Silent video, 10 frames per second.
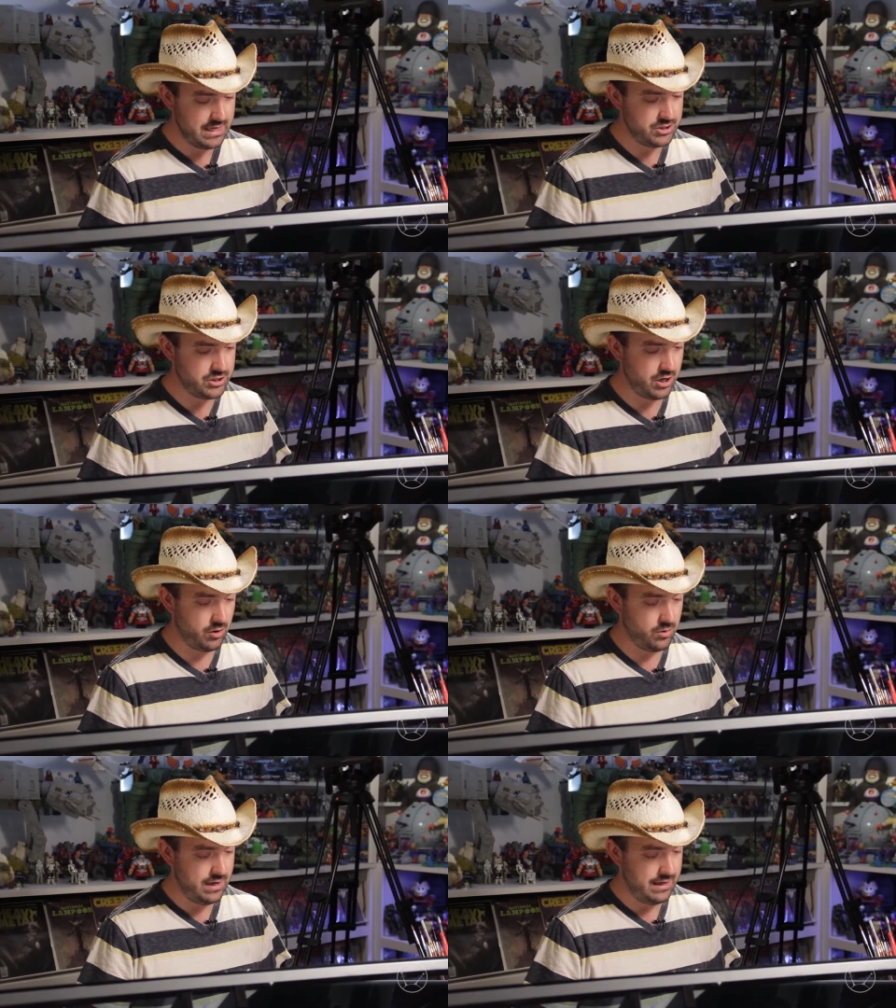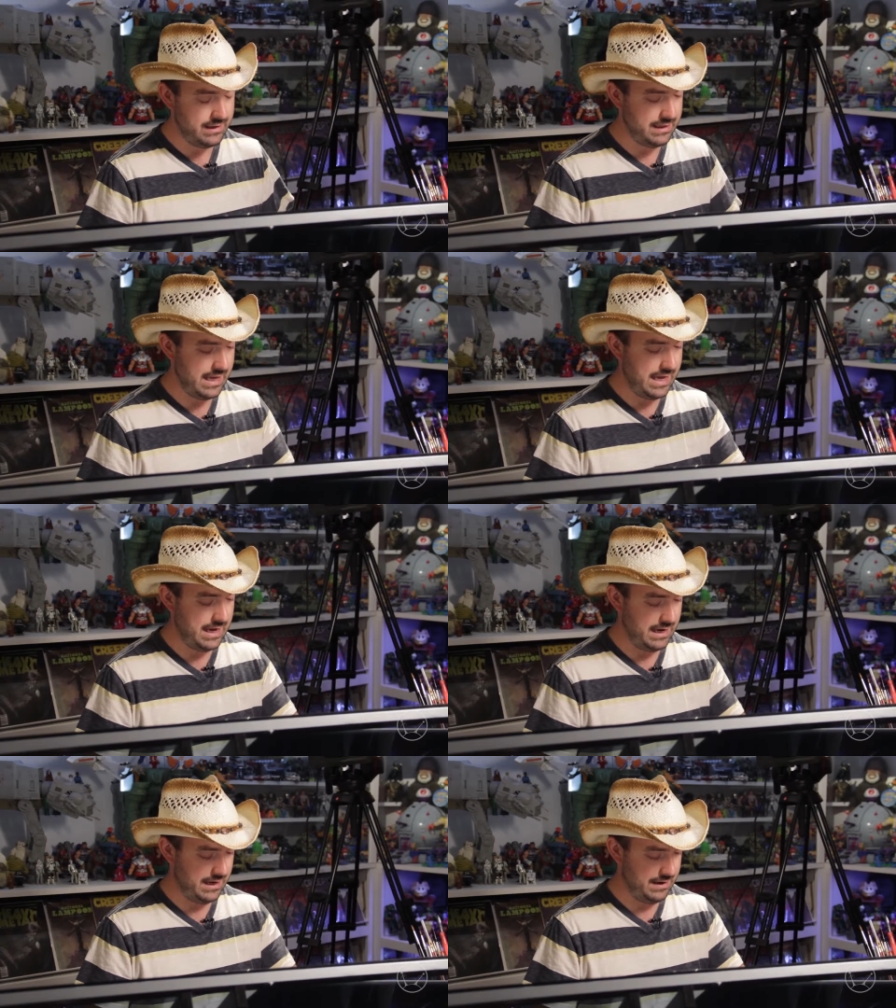So
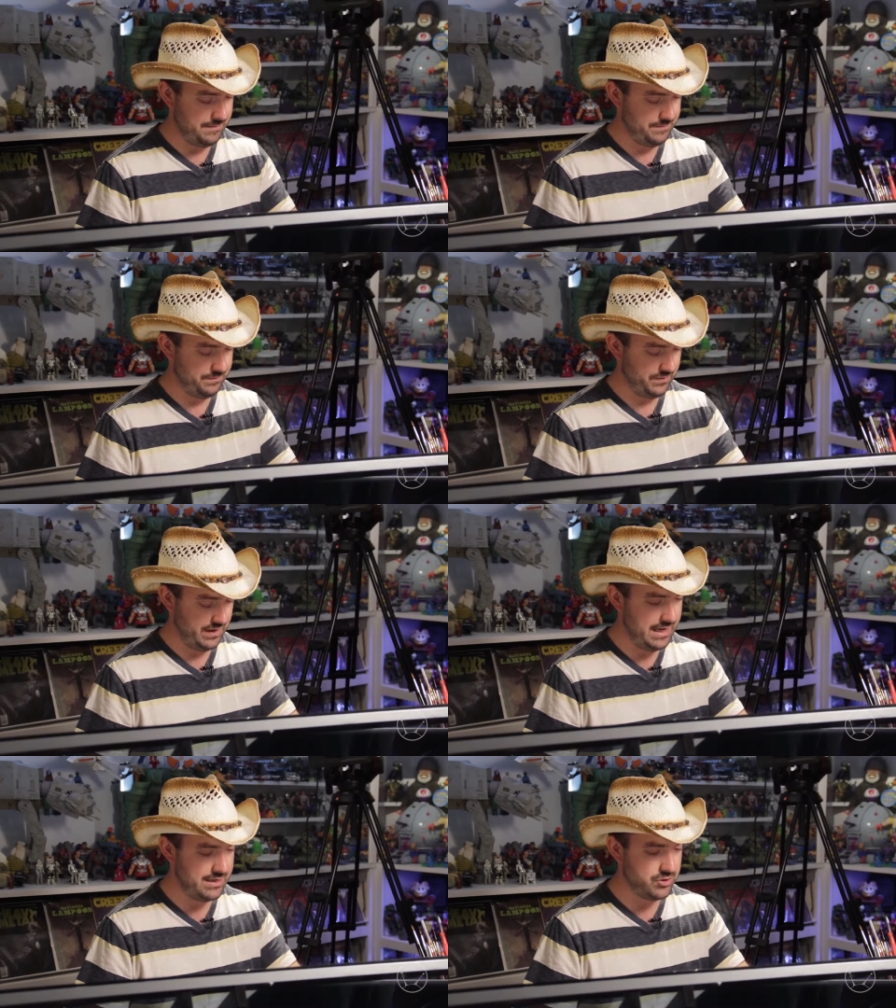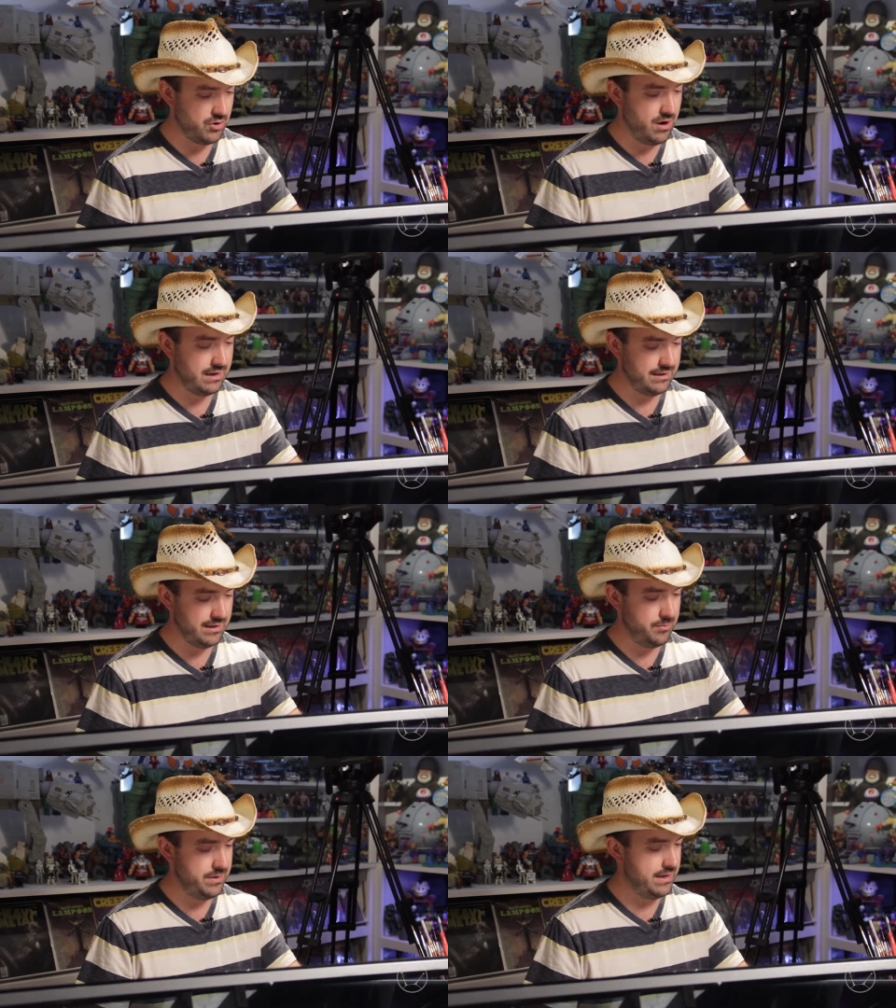the uh, I had drawn a
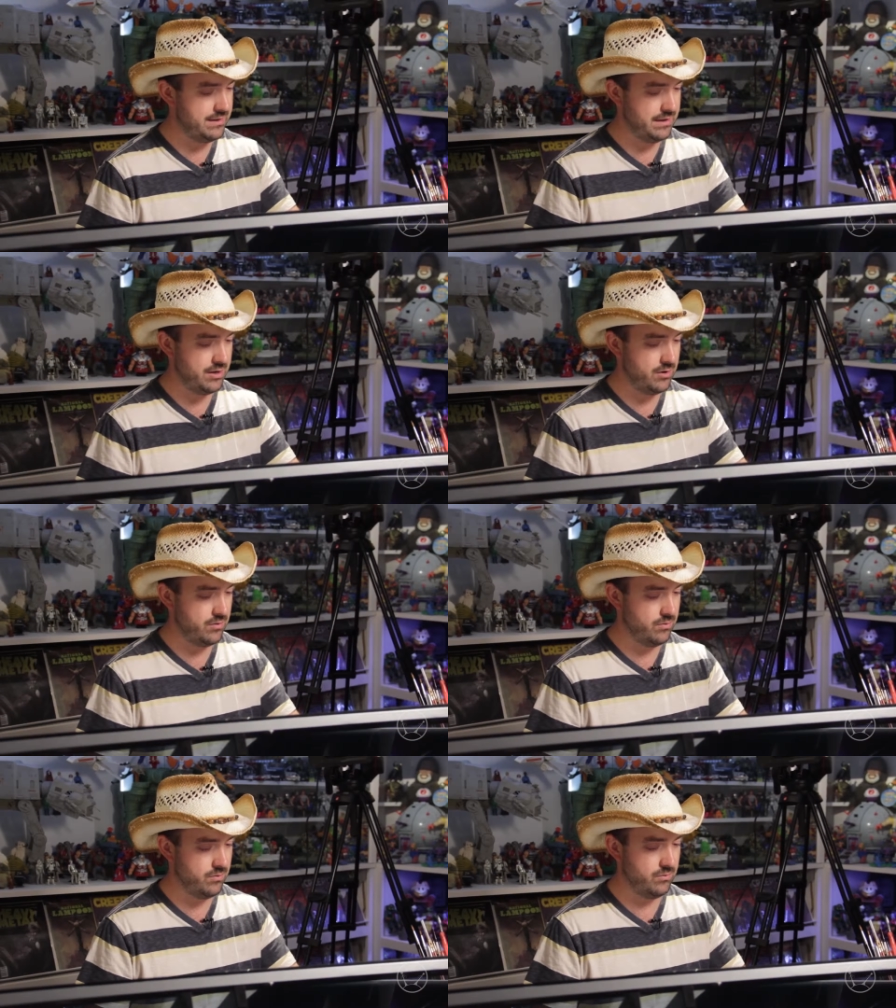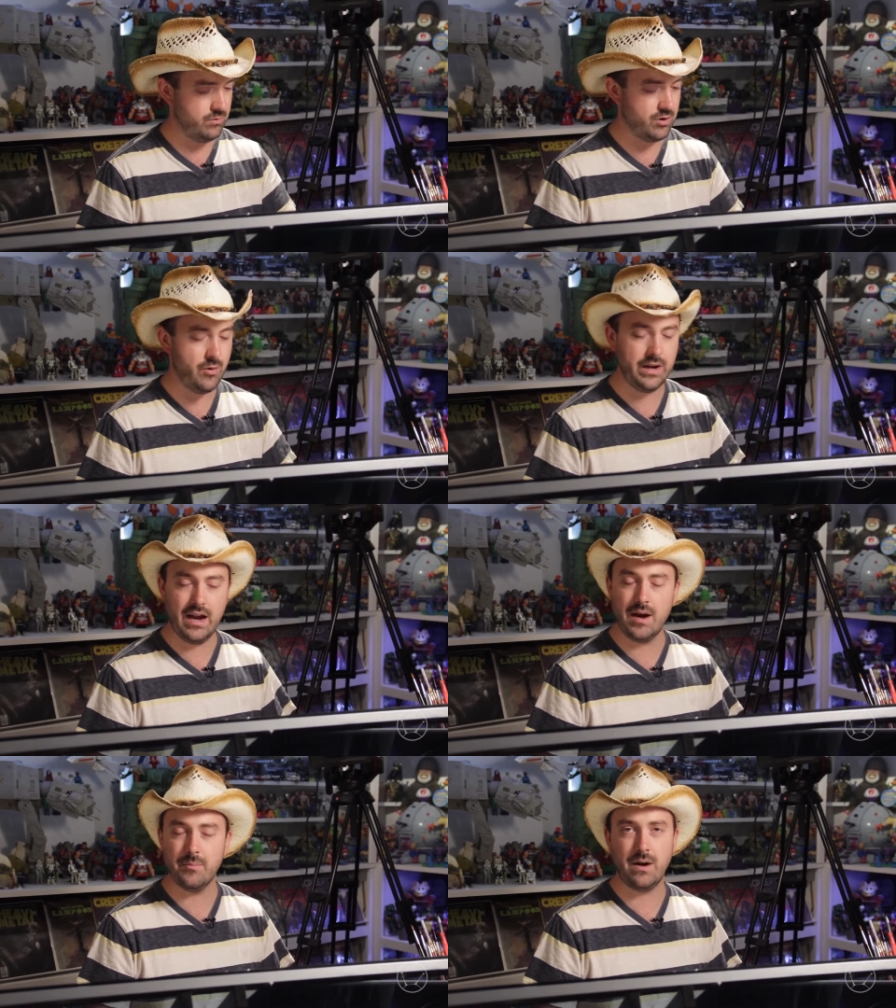little bit, you know, growing
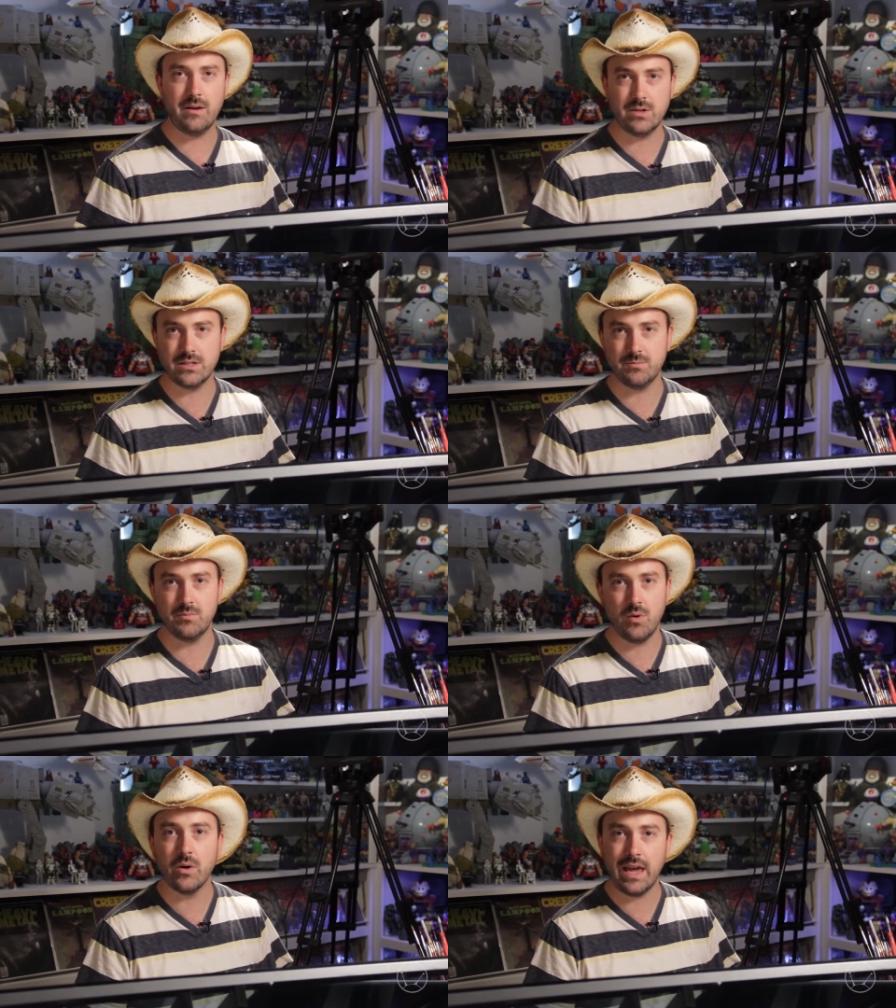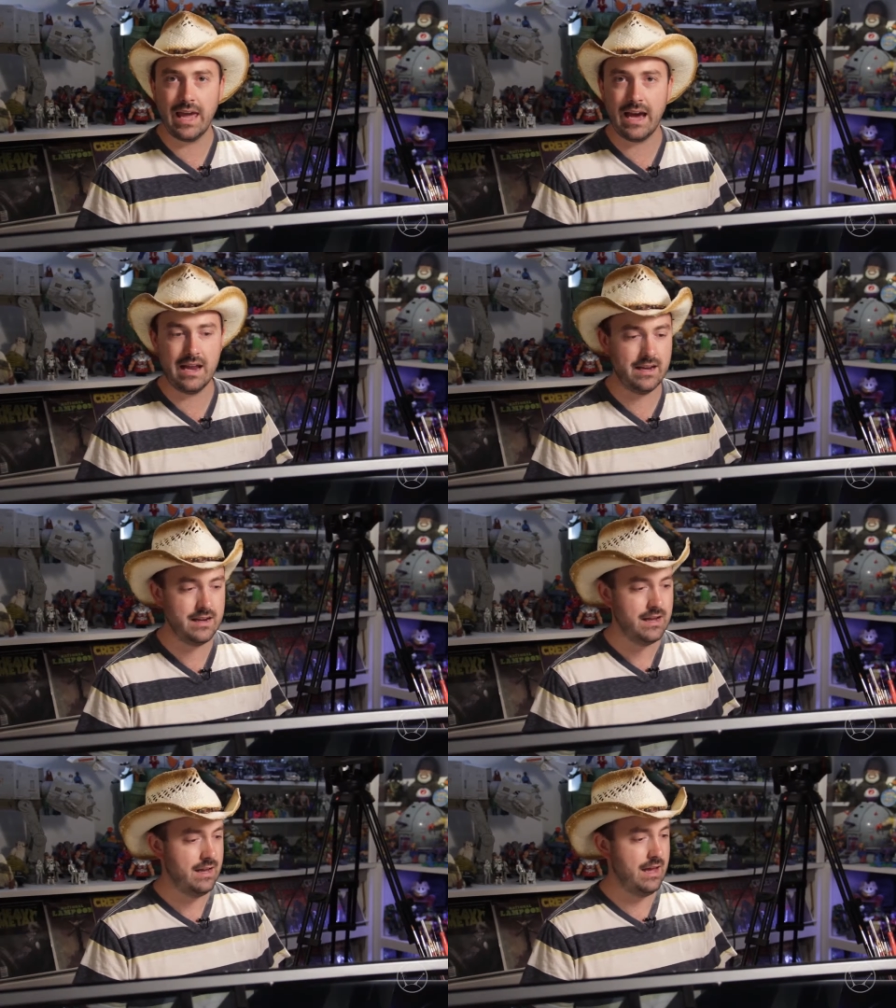up. I was okay at
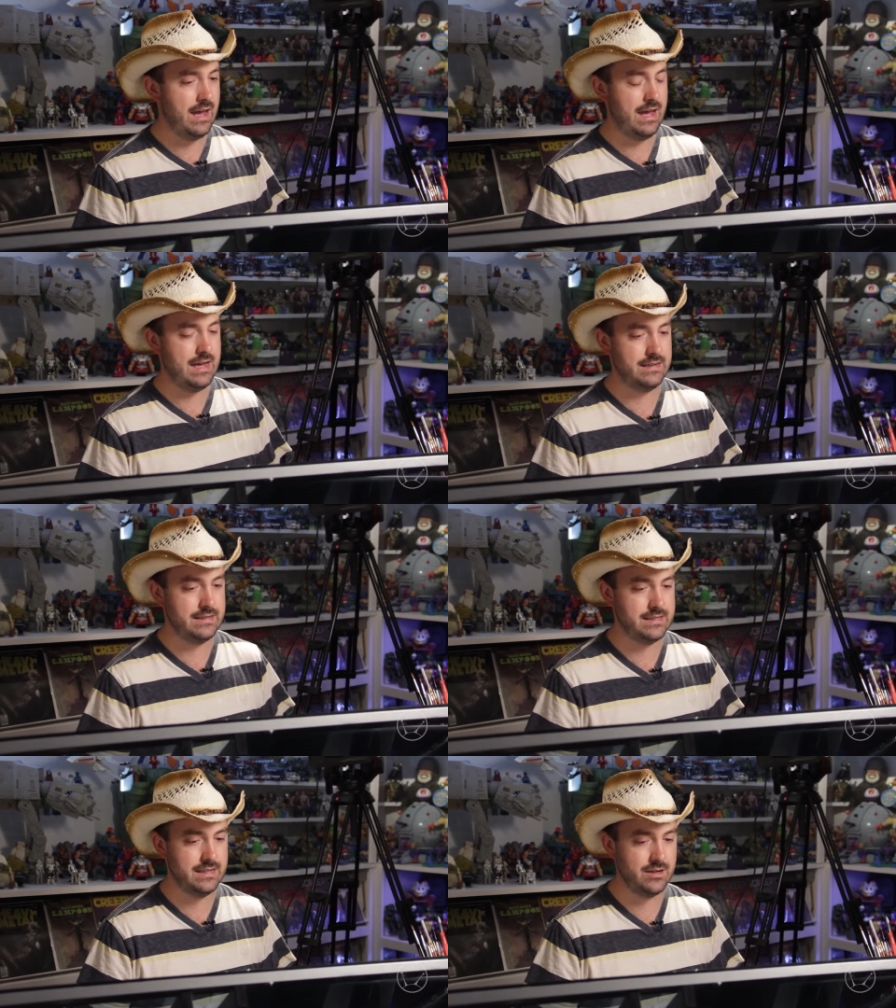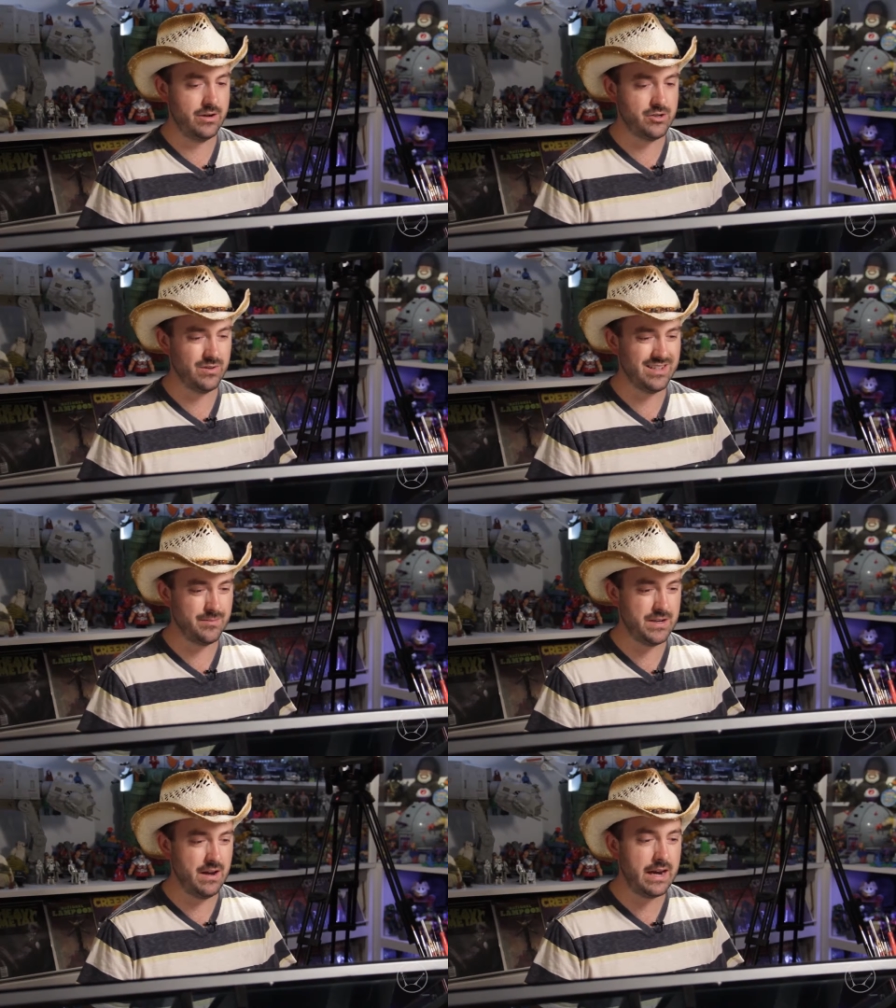it and you know I drew a
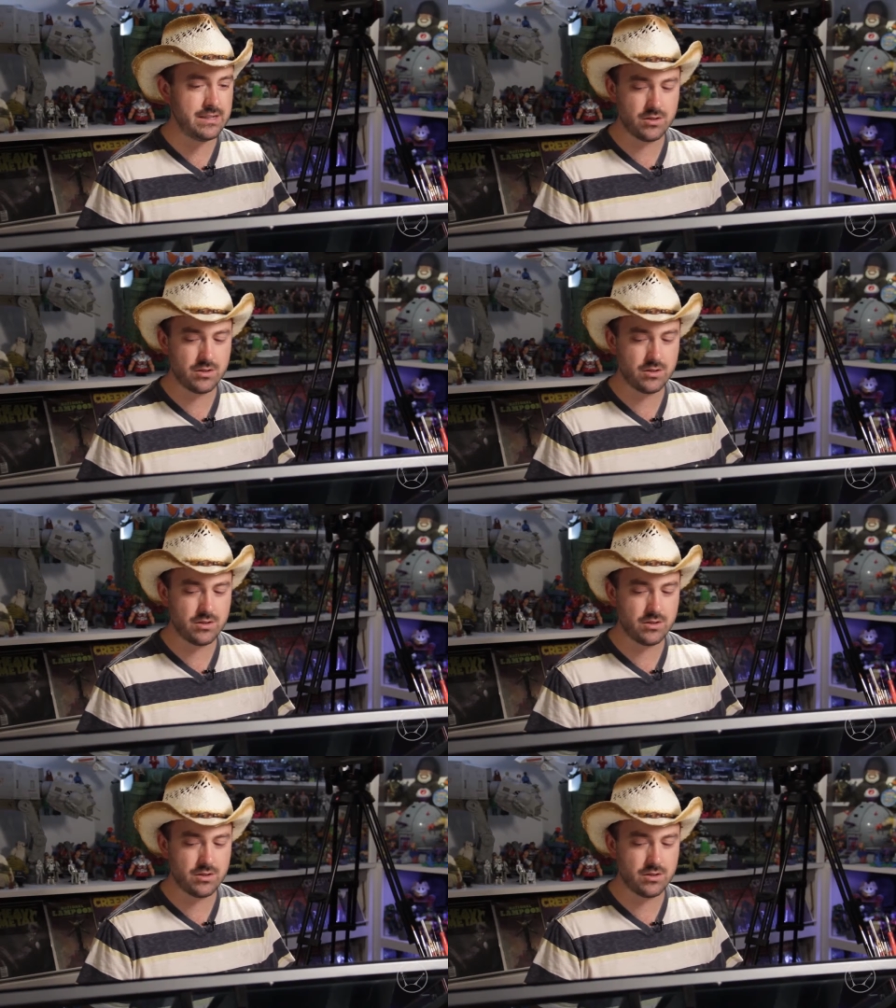little bit in high